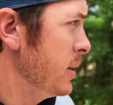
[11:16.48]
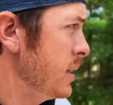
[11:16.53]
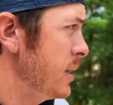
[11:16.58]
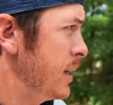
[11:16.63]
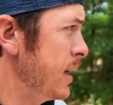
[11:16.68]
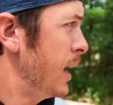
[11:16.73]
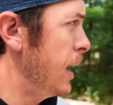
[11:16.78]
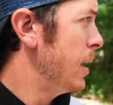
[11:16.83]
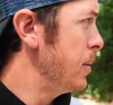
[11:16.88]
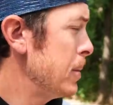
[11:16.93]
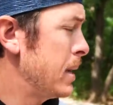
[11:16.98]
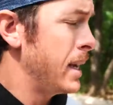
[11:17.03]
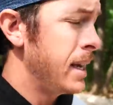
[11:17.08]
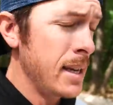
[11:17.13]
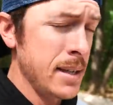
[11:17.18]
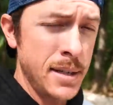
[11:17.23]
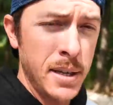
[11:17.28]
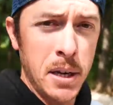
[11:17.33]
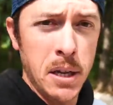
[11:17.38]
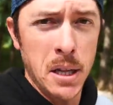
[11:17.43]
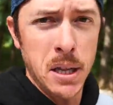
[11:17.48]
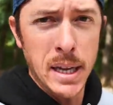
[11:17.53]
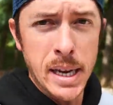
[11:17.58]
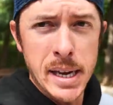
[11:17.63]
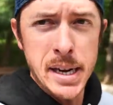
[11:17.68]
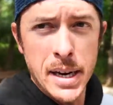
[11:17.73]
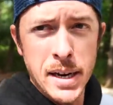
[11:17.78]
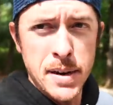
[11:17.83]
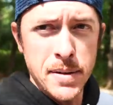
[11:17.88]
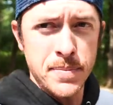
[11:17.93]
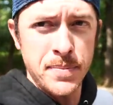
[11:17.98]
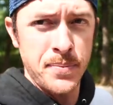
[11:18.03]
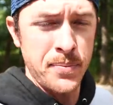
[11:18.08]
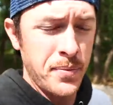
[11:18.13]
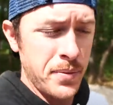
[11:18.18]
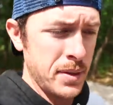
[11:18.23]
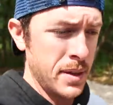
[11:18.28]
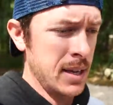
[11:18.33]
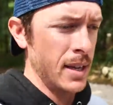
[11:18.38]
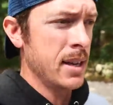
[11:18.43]
it's time to get to cleaning
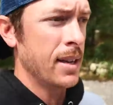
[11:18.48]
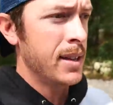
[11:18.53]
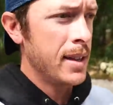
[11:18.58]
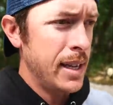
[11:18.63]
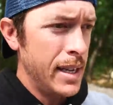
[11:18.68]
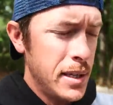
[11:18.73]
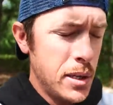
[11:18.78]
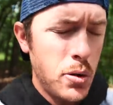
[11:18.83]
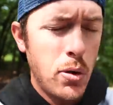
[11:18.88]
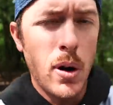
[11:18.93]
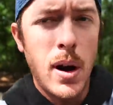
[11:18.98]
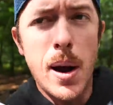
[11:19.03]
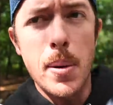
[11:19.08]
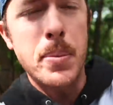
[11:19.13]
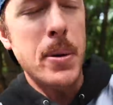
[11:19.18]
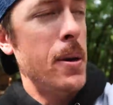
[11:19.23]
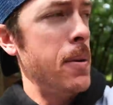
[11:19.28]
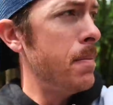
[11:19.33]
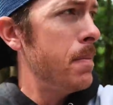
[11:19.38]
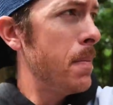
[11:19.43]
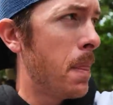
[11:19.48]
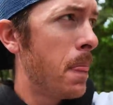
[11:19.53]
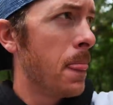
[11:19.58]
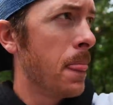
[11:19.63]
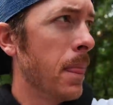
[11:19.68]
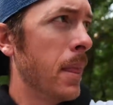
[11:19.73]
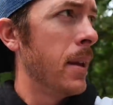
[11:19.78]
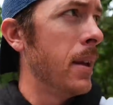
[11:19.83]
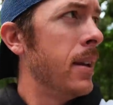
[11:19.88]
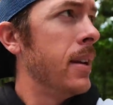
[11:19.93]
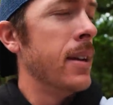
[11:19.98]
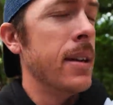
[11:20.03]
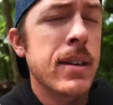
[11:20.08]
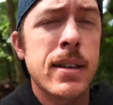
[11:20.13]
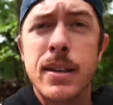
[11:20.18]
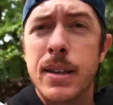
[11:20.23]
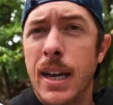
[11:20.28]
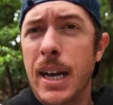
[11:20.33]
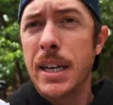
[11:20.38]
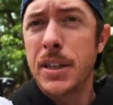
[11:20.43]
these crappie.
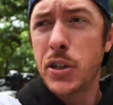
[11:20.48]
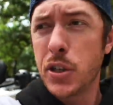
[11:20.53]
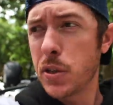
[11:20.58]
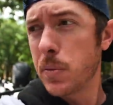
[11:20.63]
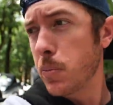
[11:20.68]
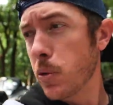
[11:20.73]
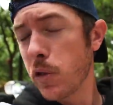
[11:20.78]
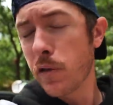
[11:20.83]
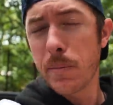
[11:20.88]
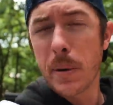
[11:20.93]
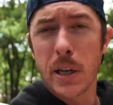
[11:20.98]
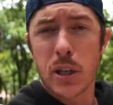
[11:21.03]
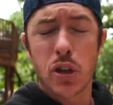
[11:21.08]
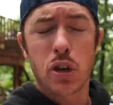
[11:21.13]
I just moved my